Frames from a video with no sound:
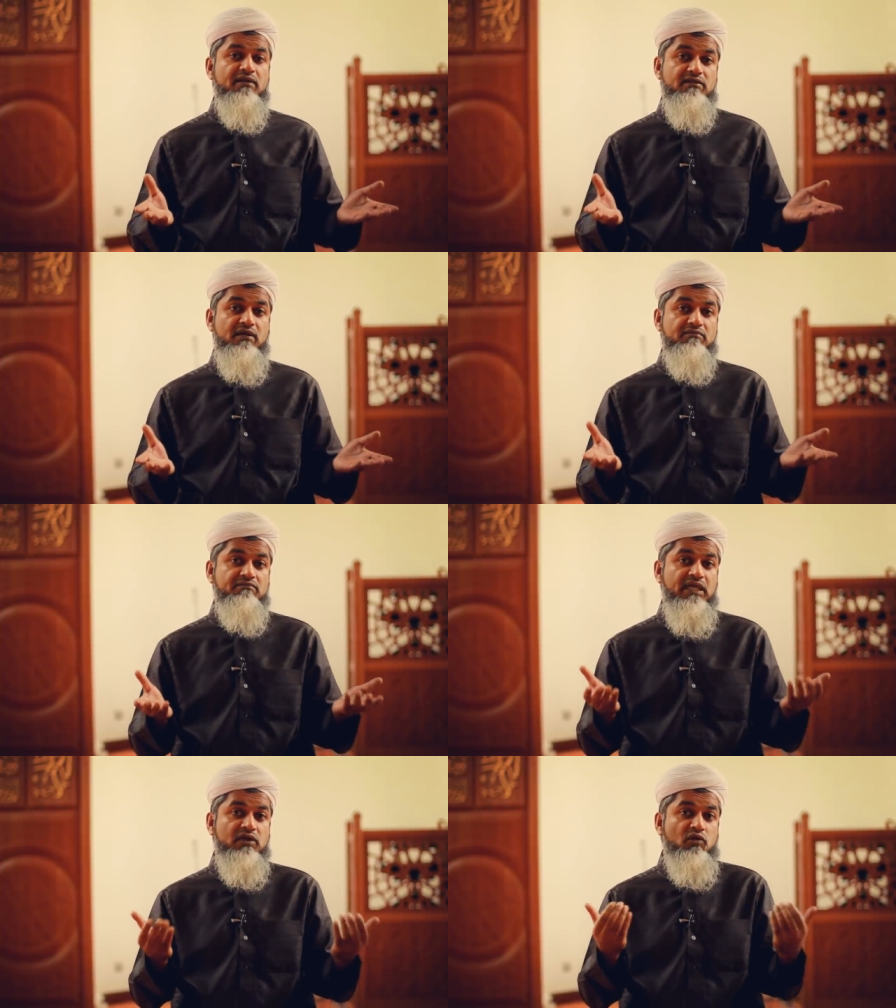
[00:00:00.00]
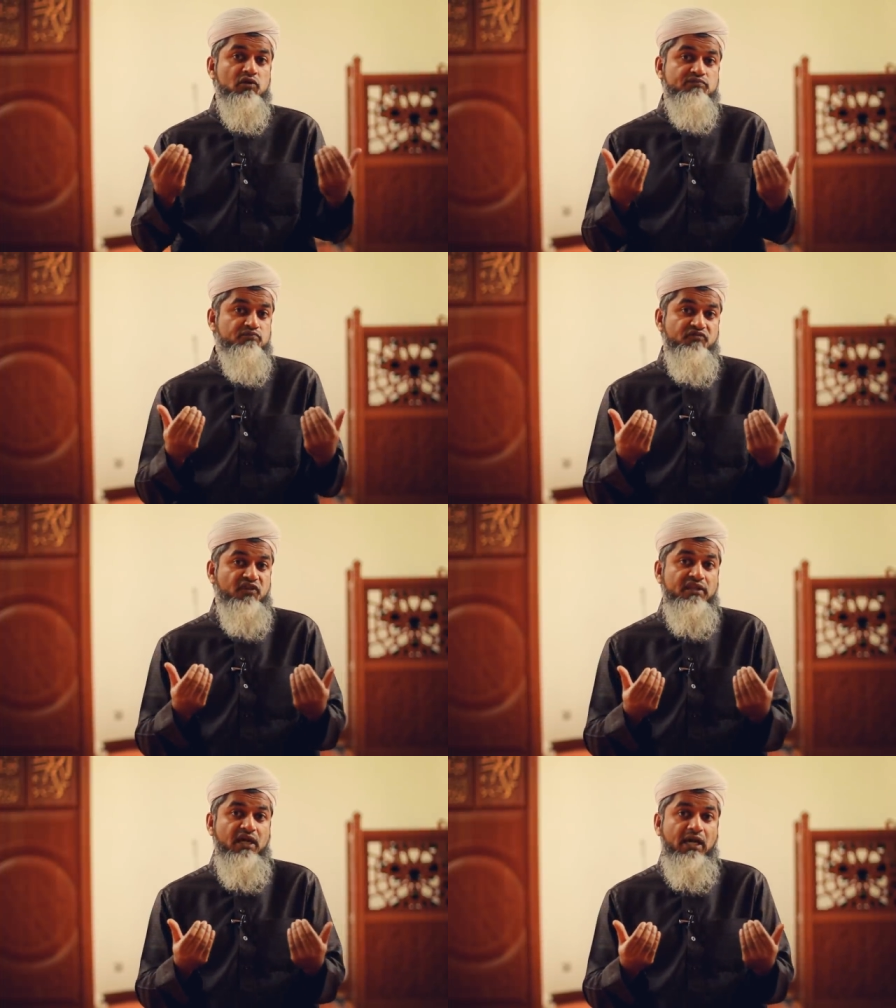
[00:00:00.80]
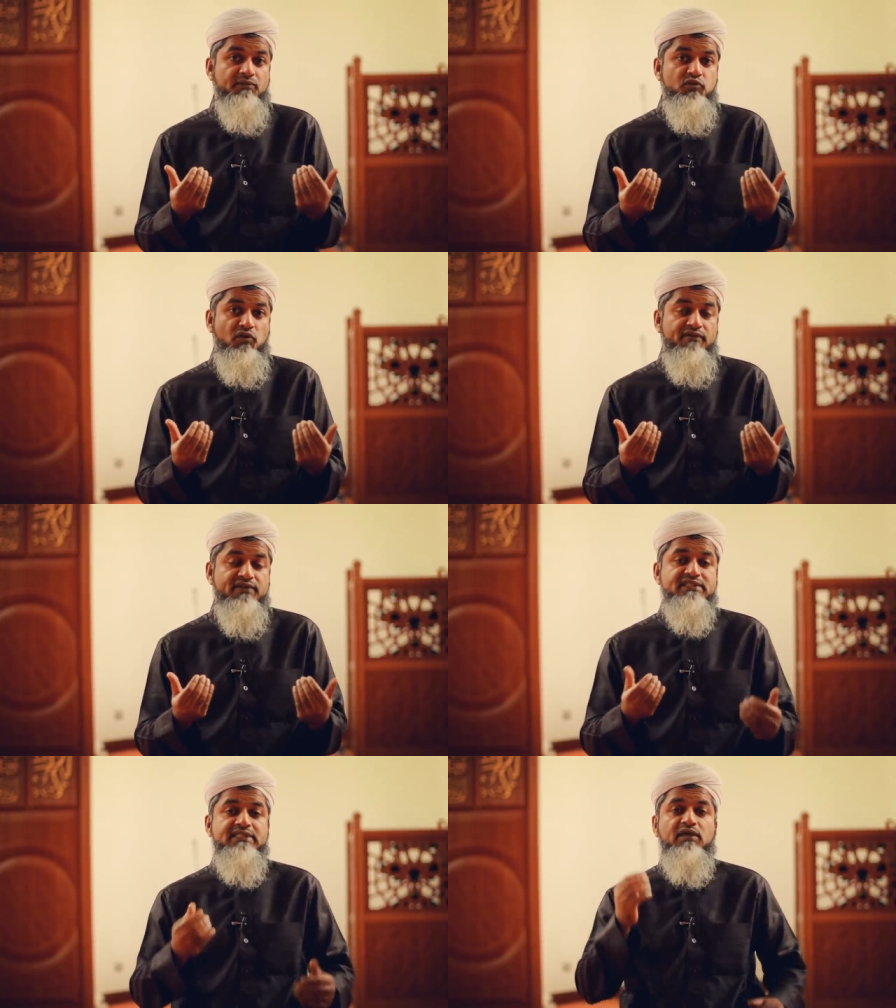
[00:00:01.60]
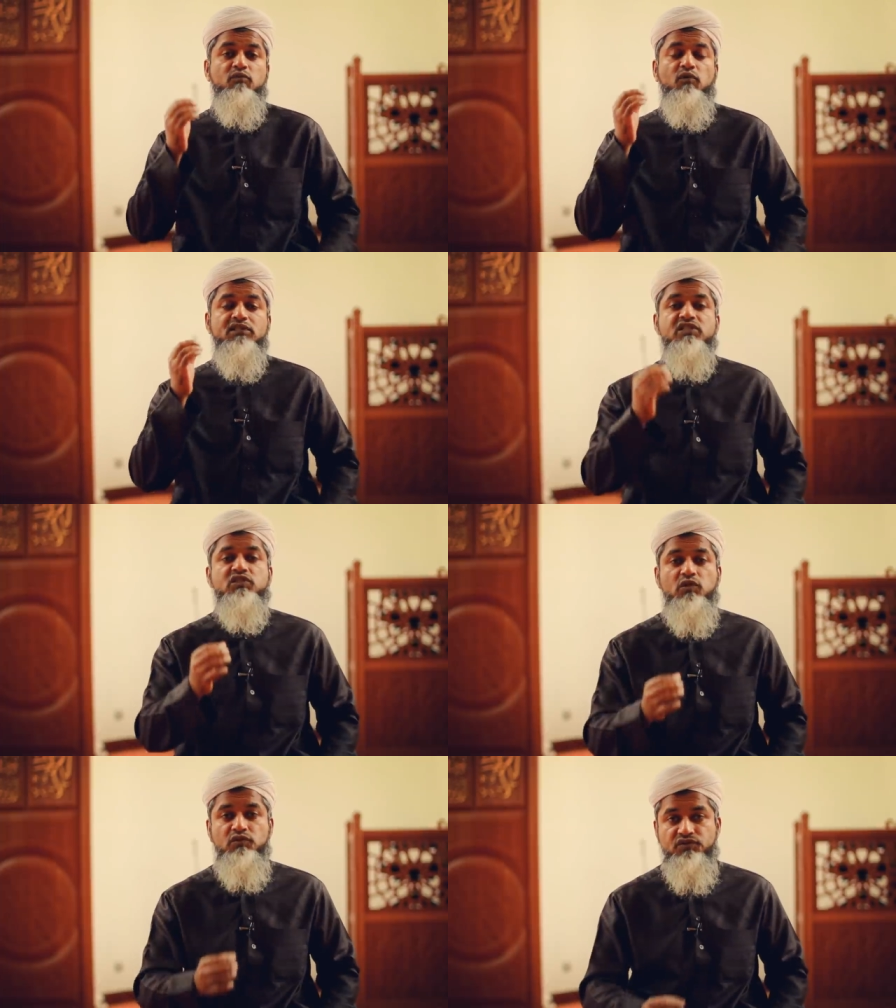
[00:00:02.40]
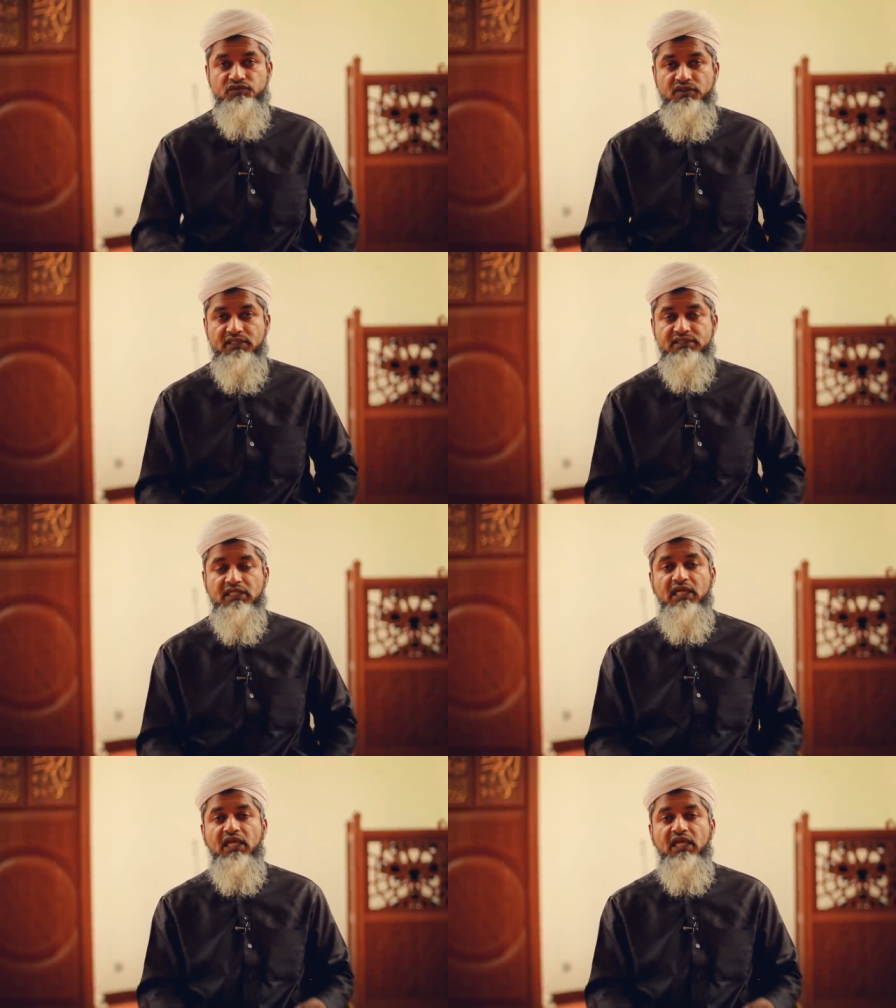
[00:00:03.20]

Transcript: now may cause further harm to all of us. Now, what's the solution to this?